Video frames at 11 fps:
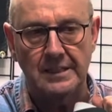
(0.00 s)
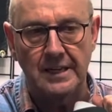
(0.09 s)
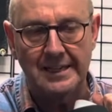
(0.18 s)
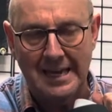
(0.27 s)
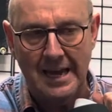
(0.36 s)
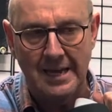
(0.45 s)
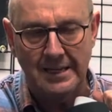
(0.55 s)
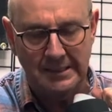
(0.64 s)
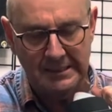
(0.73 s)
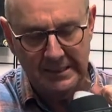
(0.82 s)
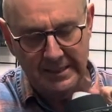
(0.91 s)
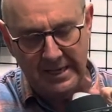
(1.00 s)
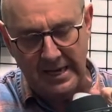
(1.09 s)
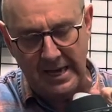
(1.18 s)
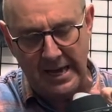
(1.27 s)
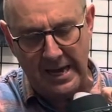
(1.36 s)
Again,
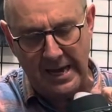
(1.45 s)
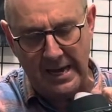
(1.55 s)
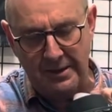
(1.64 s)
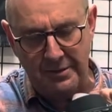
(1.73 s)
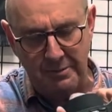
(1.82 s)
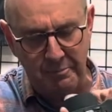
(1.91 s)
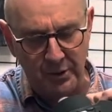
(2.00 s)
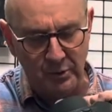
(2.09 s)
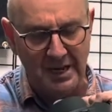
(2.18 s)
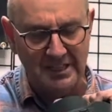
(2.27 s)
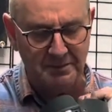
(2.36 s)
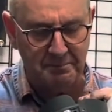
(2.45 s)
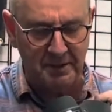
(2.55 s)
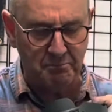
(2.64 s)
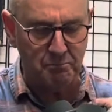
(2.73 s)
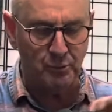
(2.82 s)
the boot has
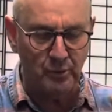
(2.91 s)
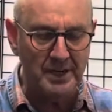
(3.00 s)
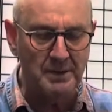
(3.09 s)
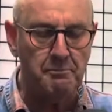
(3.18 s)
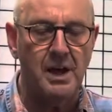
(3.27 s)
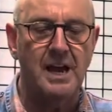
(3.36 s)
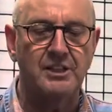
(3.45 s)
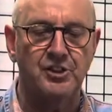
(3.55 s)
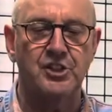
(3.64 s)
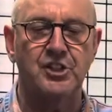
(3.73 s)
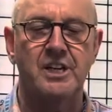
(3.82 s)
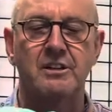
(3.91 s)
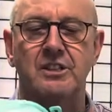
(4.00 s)
been pre-punched here.